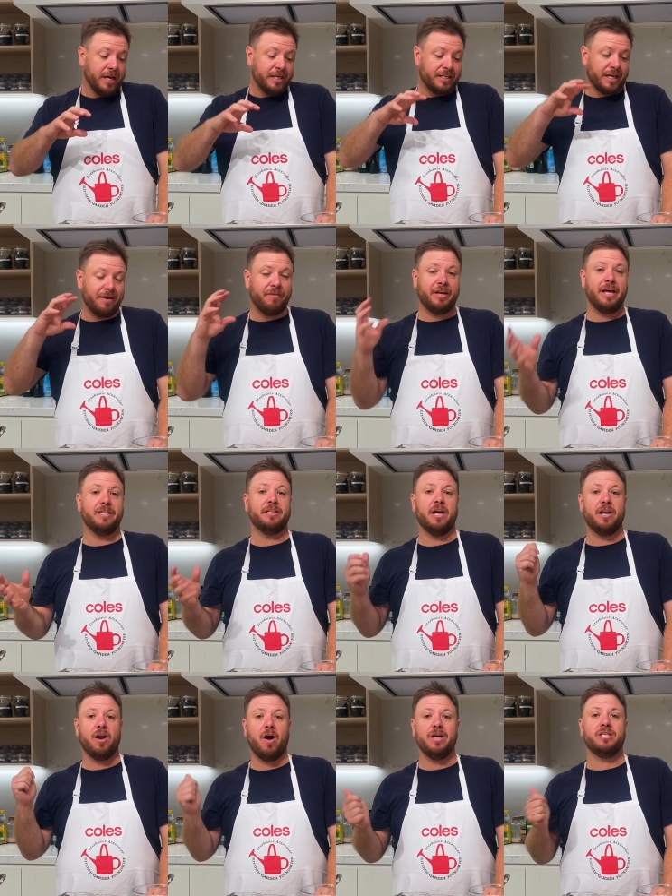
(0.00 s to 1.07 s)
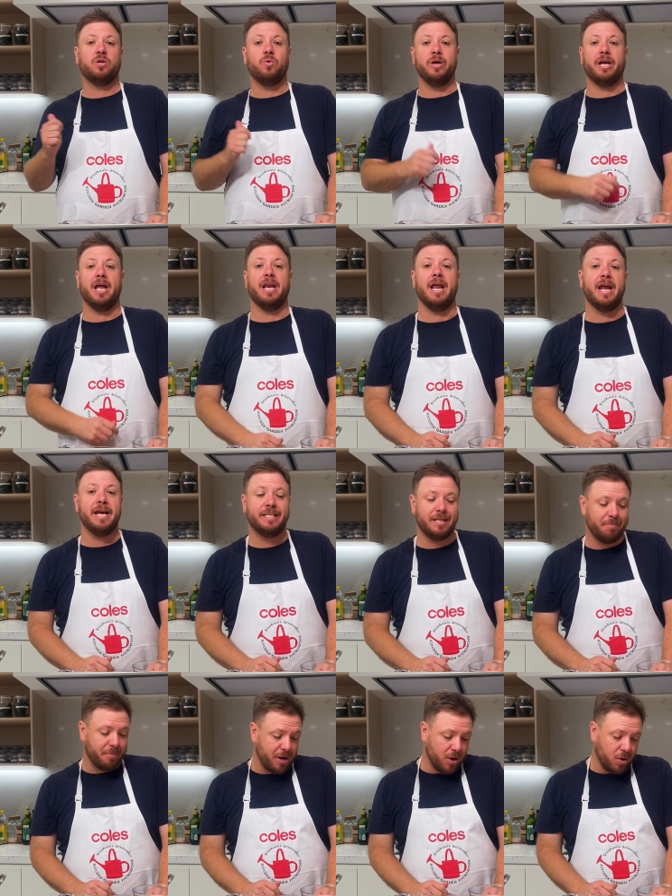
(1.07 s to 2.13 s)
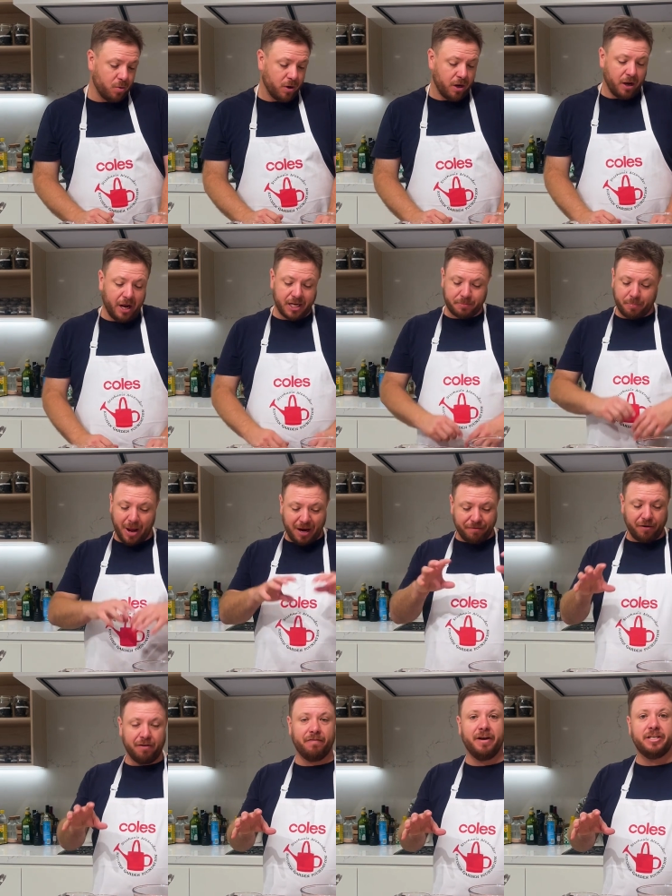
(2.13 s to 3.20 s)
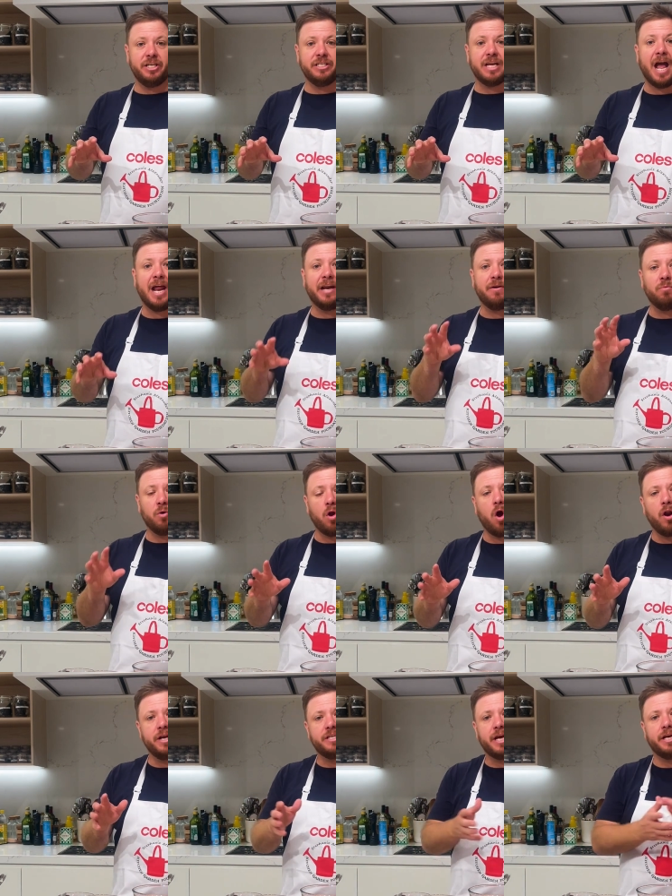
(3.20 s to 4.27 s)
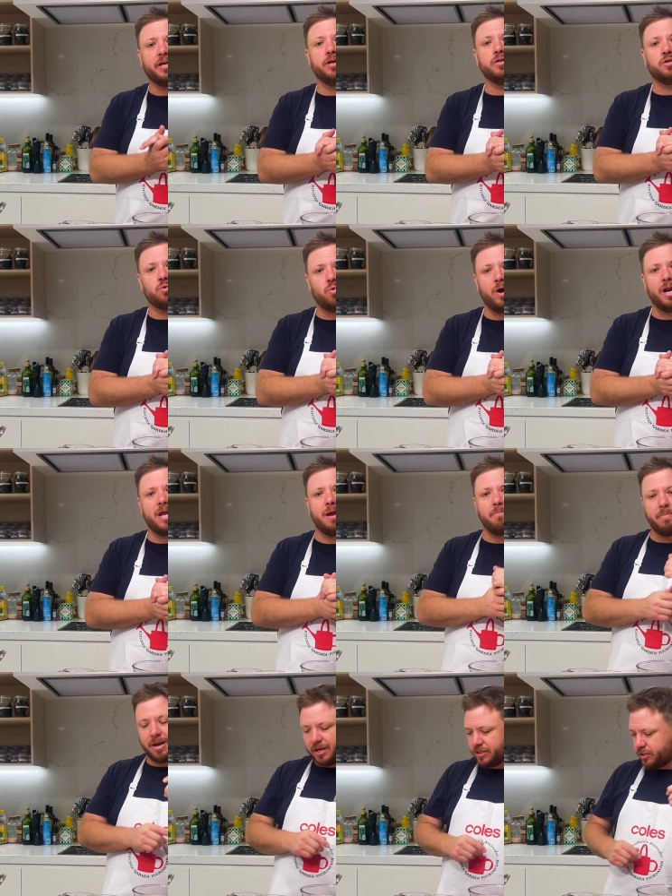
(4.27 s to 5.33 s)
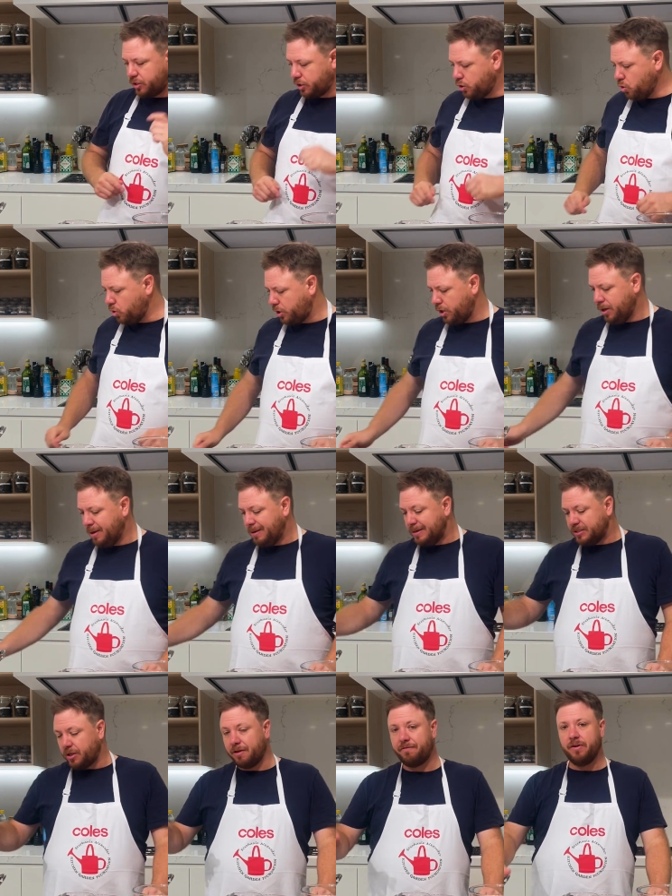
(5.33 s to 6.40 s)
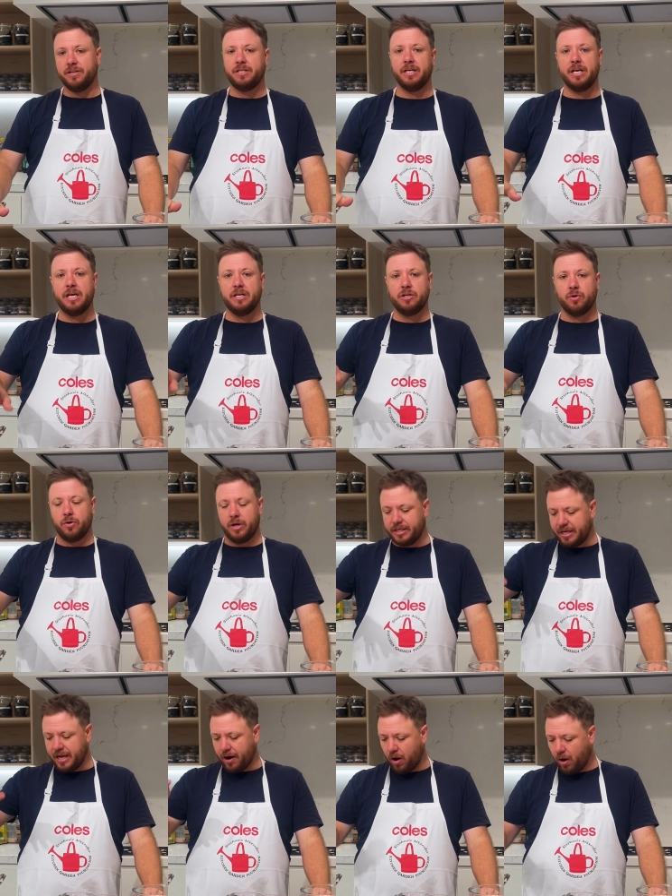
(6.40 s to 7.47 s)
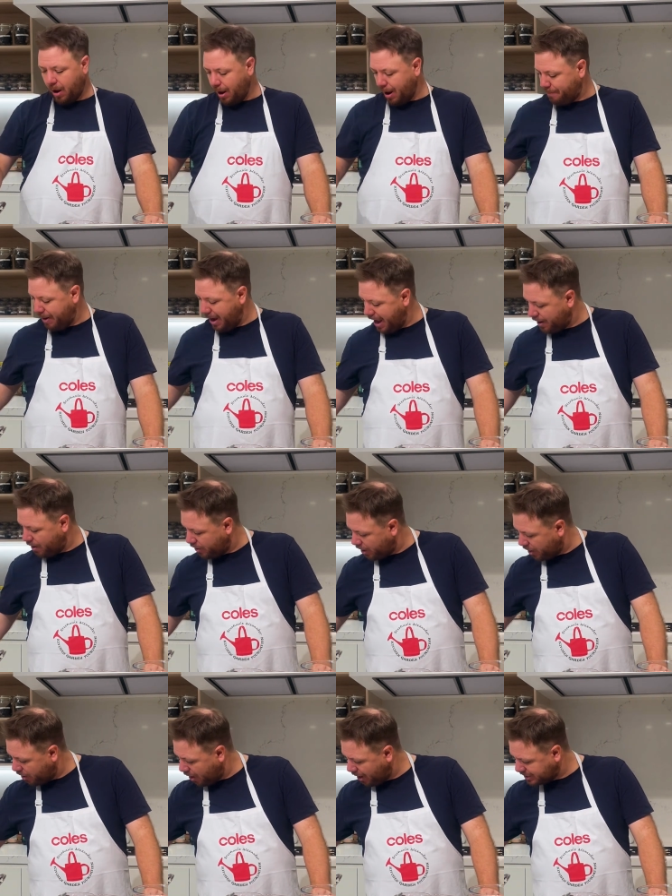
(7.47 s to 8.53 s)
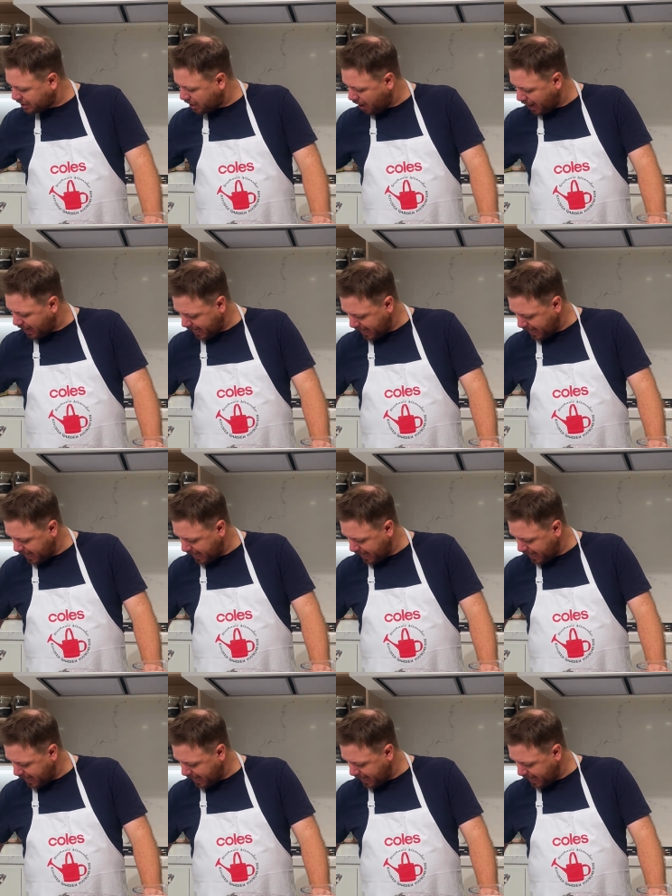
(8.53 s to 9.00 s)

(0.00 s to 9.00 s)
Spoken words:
to give the kids a nice, quick and easy meal. It's packed full of veggies and it will only take you 20 minutes to cook. So the first thing you need to do is get a pan on a nice high